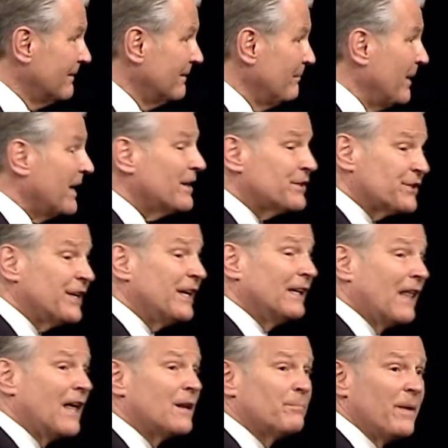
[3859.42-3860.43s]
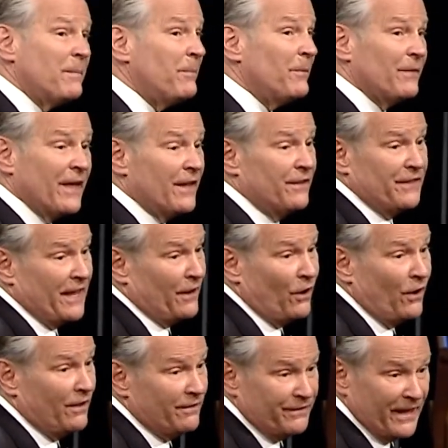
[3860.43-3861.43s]
Because, see, a lot of people, they, they,
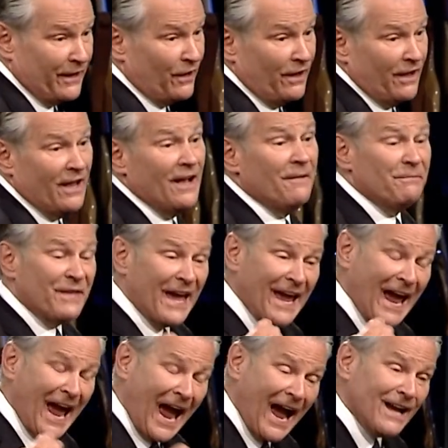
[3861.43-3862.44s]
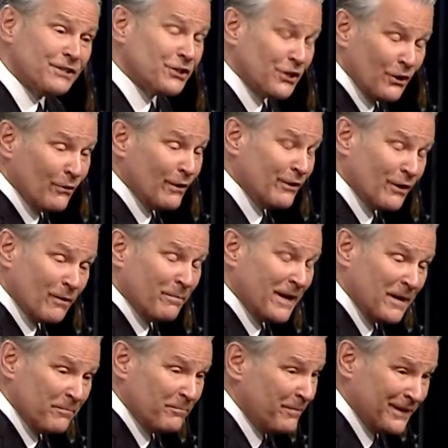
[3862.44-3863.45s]
don't, they, don't, they ask you and they're
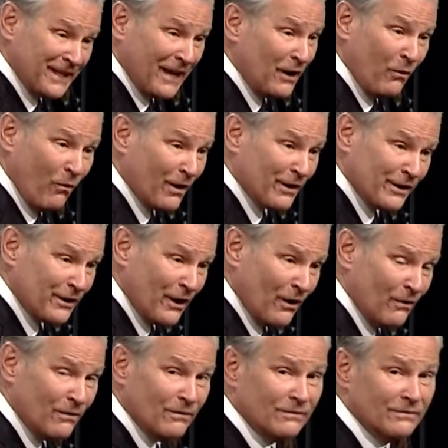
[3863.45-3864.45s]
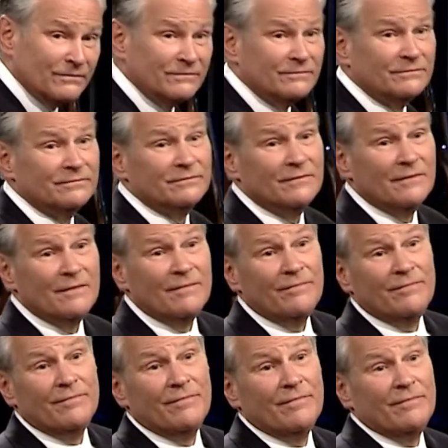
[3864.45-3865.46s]
being, but they don't want to know. Right,
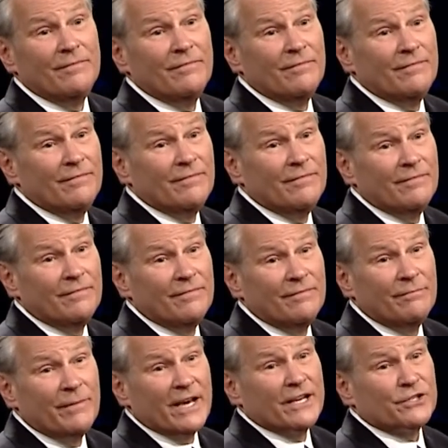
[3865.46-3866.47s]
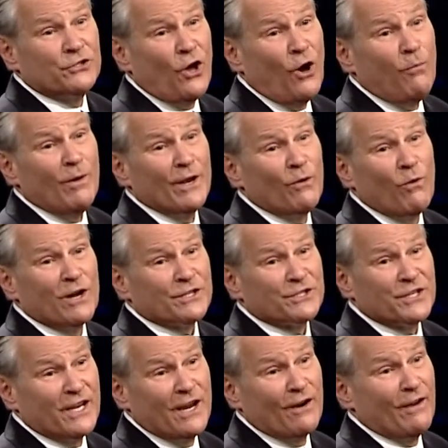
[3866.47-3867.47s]
right. Because nobody wants
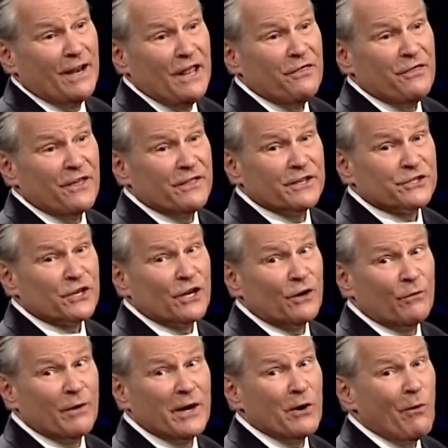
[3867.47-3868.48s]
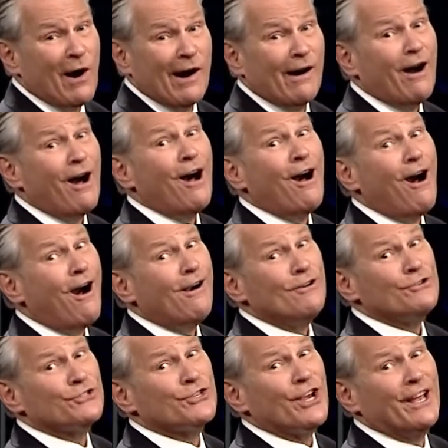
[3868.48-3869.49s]
to hear anything that's going to require a
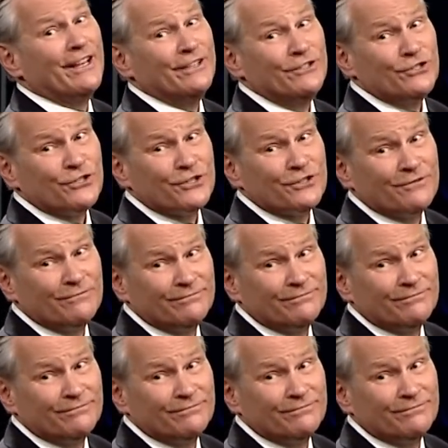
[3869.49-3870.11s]
heart change.